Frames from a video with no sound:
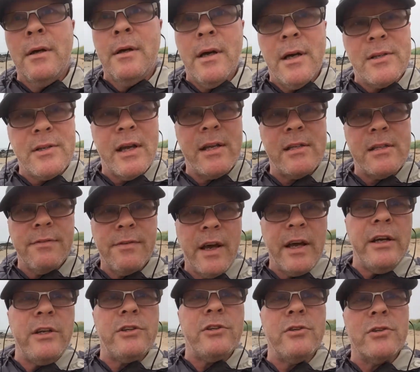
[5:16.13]
a sense of
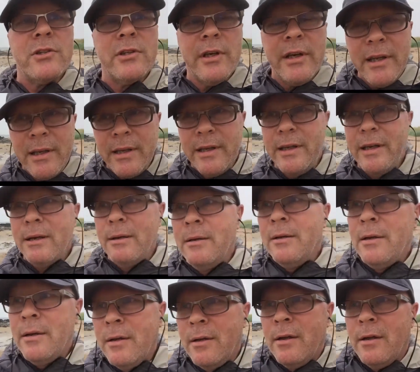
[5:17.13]
agency,
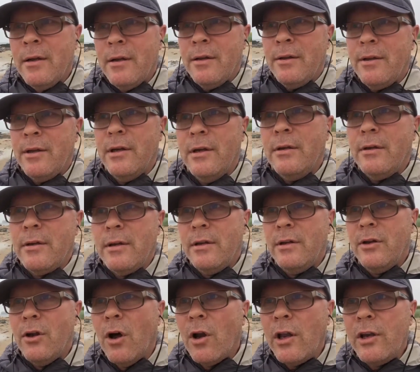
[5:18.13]
the
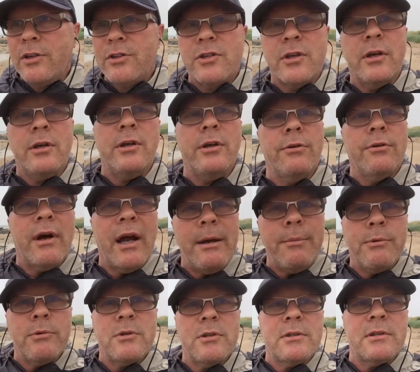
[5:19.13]
knowledge that you're
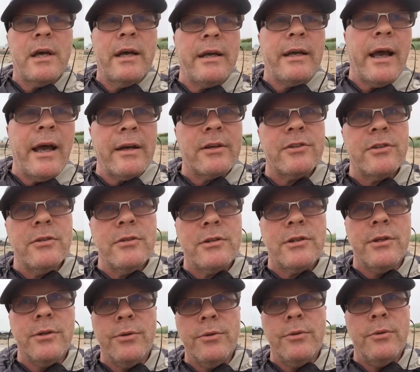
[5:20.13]
able to take action
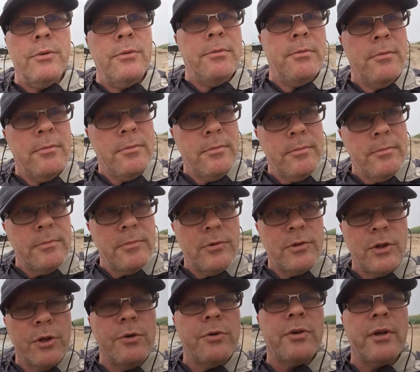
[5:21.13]
to
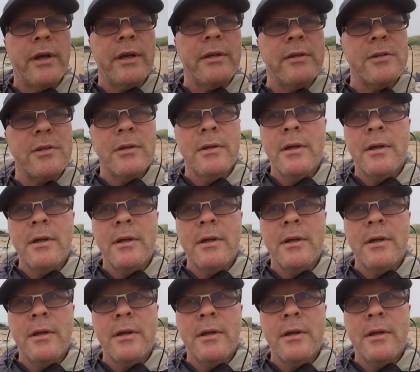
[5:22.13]
do things,